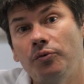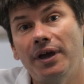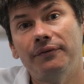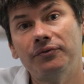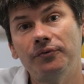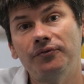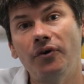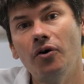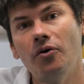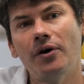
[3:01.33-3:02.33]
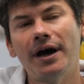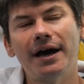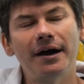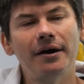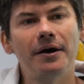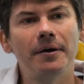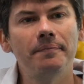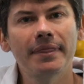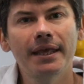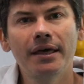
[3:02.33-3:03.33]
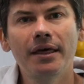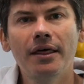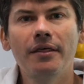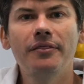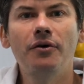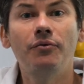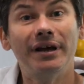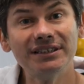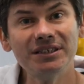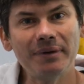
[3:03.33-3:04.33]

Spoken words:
we have to follow, the resin